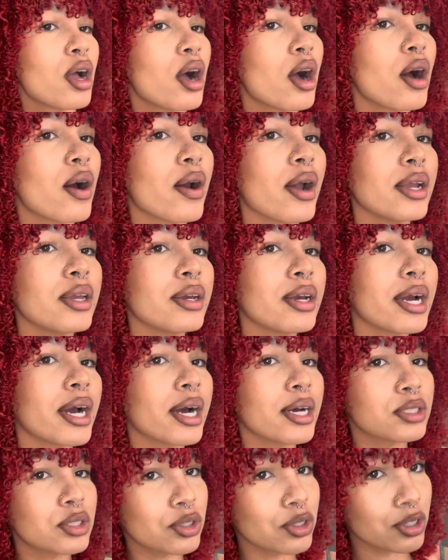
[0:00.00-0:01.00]
All right, you
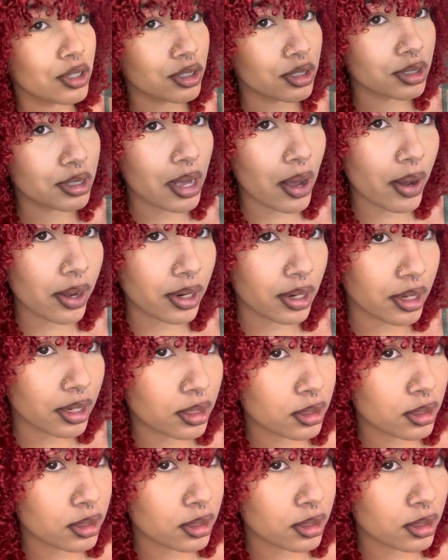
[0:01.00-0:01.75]
guys, so this is how it looks.